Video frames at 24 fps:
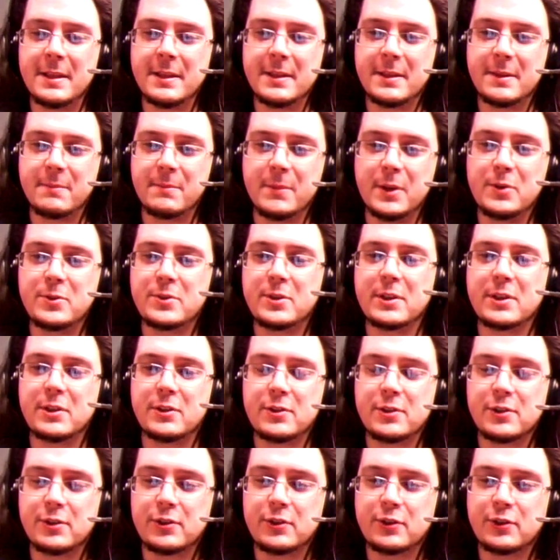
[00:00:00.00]
the music
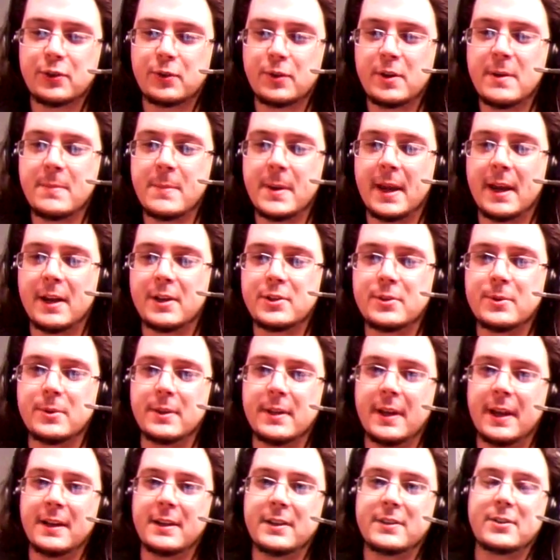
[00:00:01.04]
is just screaming at you,
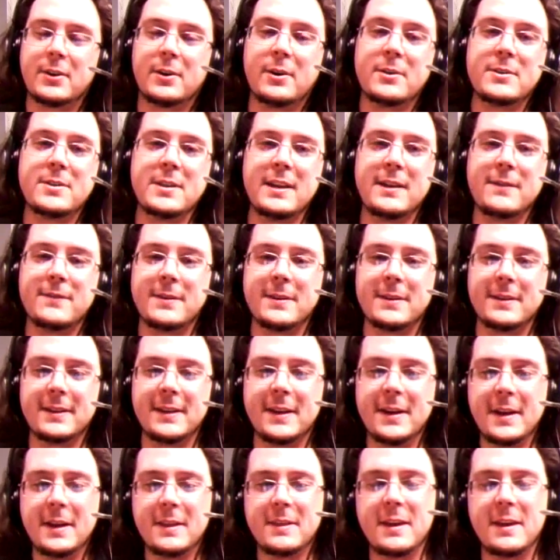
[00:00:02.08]
and, and it's hard to even...